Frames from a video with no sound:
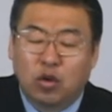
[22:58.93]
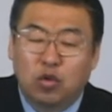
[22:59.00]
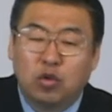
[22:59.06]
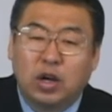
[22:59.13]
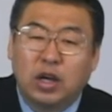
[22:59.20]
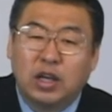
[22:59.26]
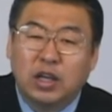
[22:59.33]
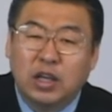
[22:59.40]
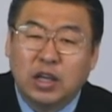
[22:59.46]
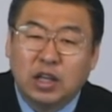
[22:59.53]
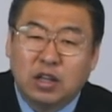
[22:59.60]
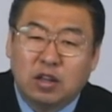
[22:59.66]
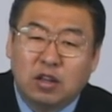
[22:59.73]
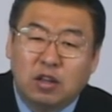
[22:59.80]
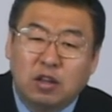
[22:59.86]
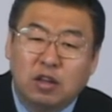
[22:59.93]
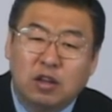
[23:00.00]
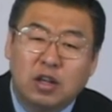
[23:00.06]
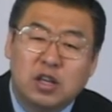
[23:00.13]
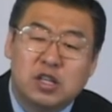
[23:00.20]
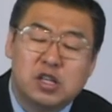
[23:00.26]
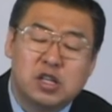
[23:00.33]
Verses
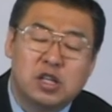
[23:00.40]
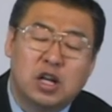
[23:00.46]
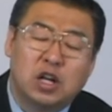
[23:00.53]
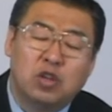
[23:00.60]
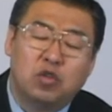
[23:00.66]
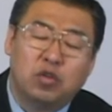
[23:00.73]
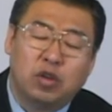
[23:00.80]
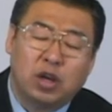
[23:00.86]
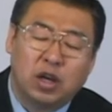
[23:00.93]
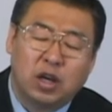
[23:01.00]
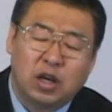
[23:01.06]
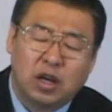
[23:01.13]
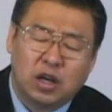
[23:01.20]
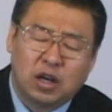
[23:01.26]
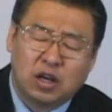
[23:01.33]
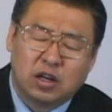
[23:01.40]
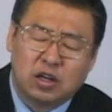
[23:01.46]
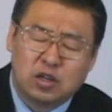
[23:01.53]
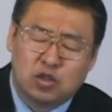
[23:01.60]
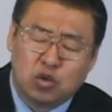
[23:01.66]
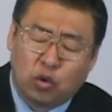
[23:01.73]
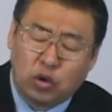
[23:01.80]
29 through 31.